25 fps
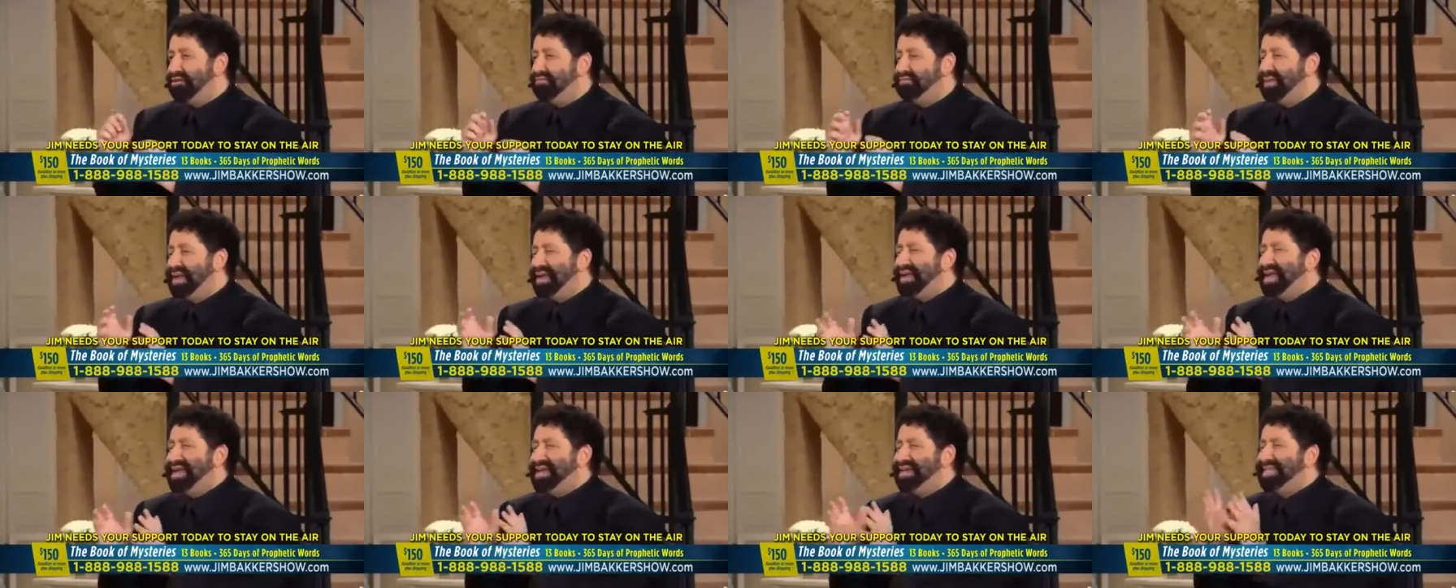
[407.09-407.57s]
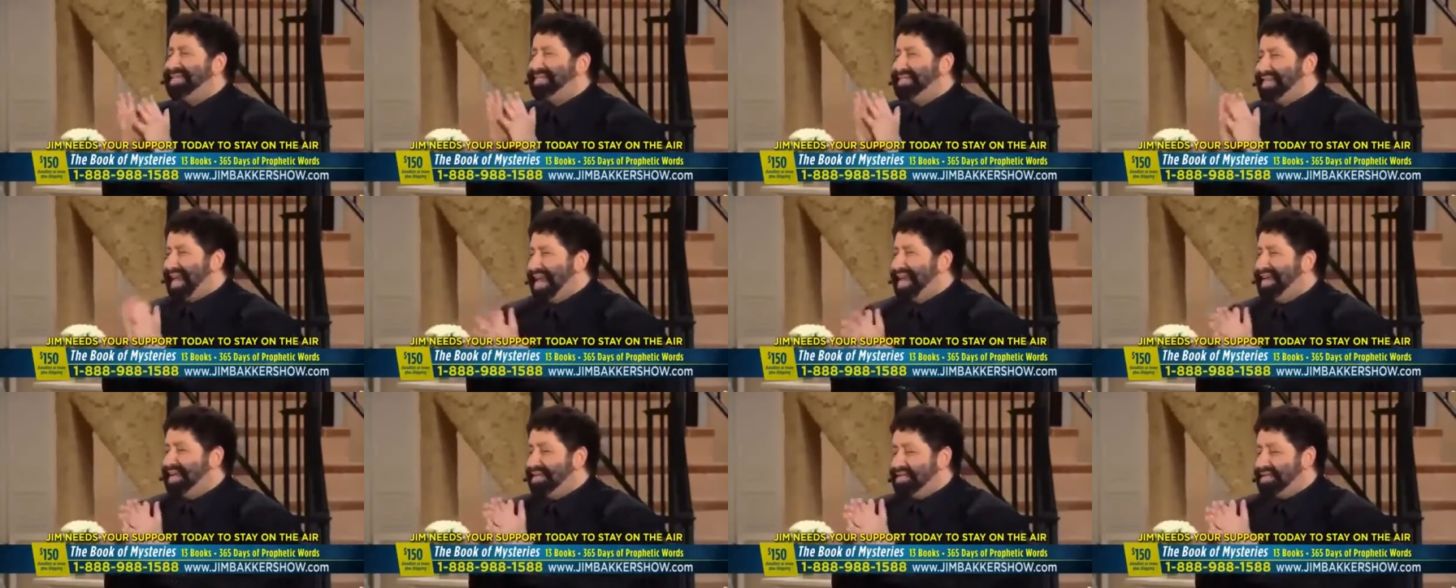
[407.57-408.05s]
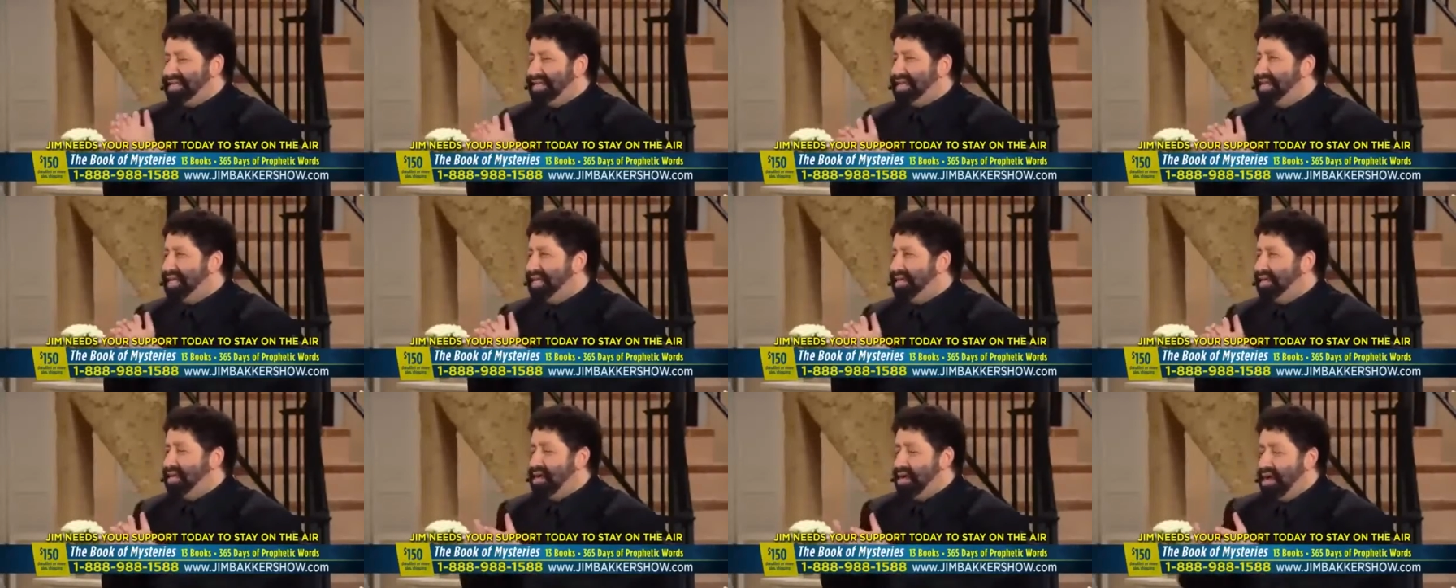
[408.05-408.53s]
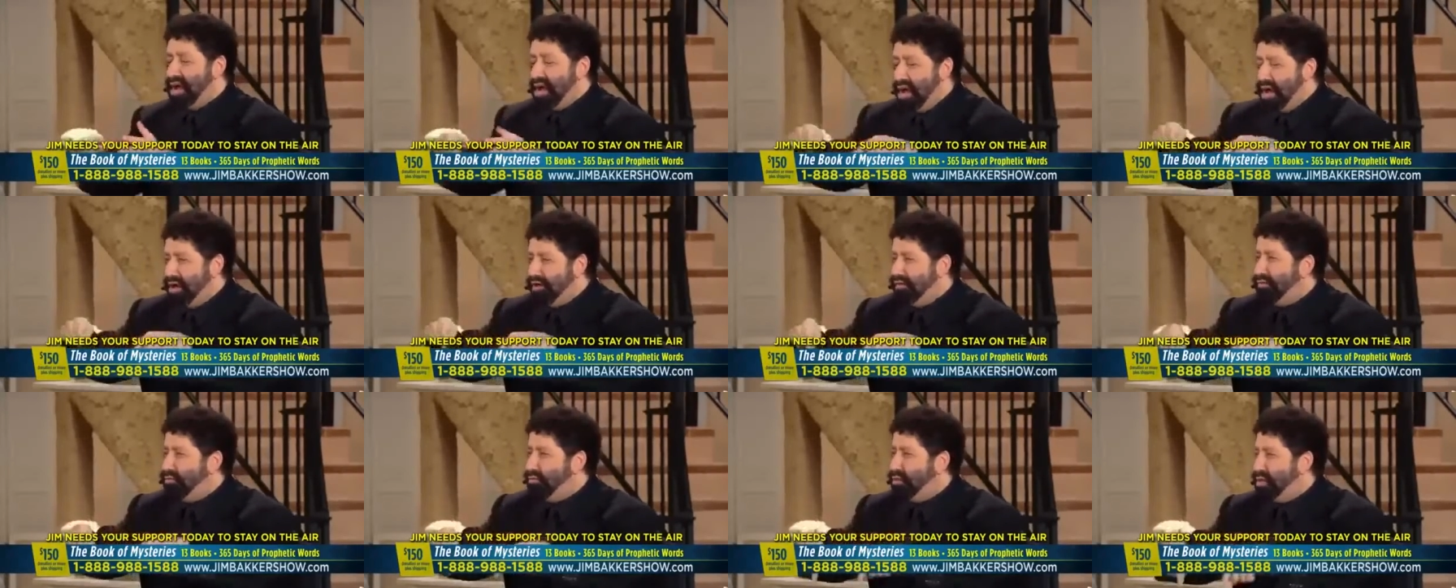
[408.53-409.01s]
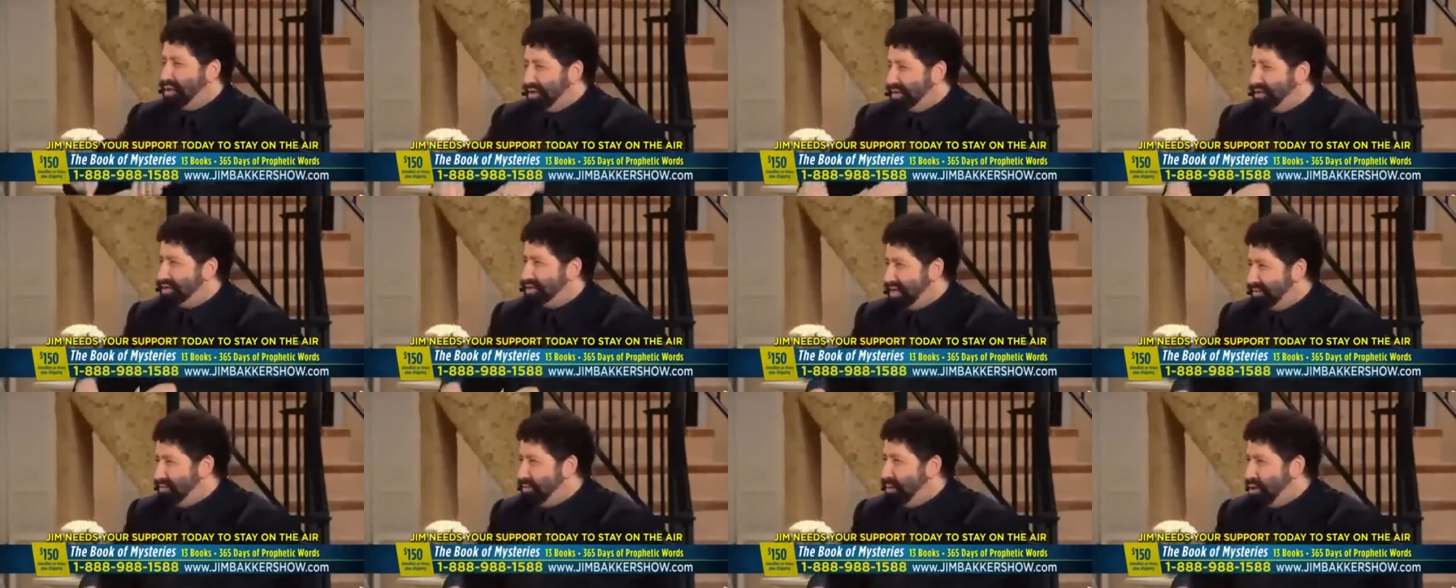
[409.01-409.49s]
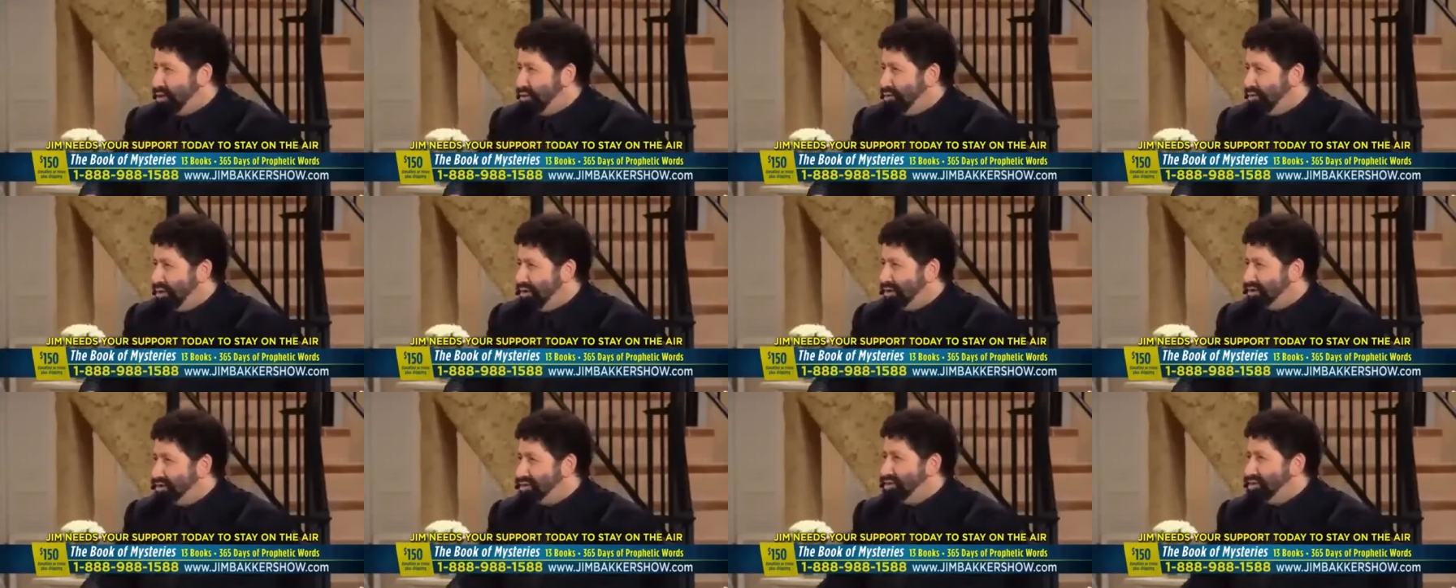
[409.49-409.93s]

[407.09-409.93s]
making sanctity of what is immoral.